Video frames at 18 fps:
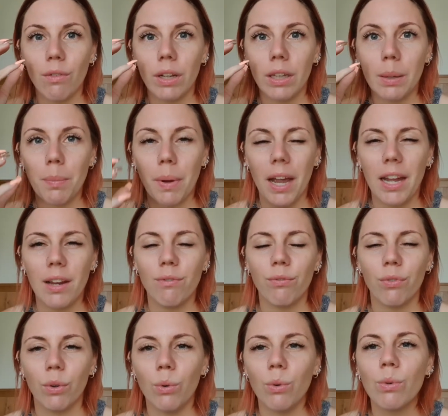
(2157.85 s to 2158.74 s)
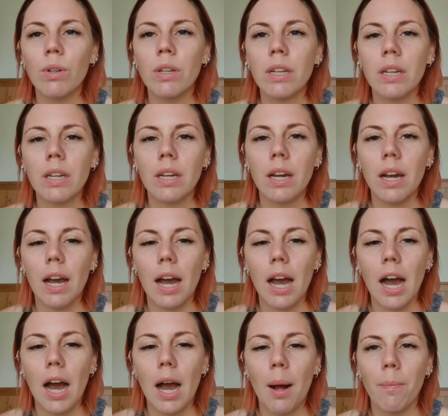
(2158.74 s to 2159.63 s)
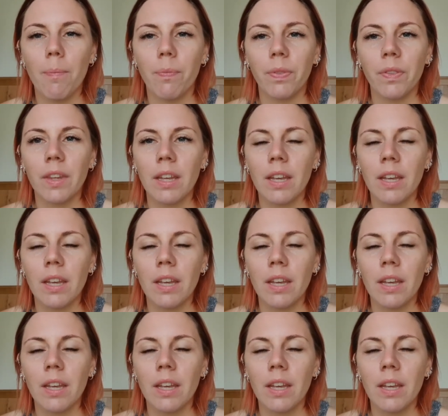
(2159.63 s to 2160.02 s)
really painful. And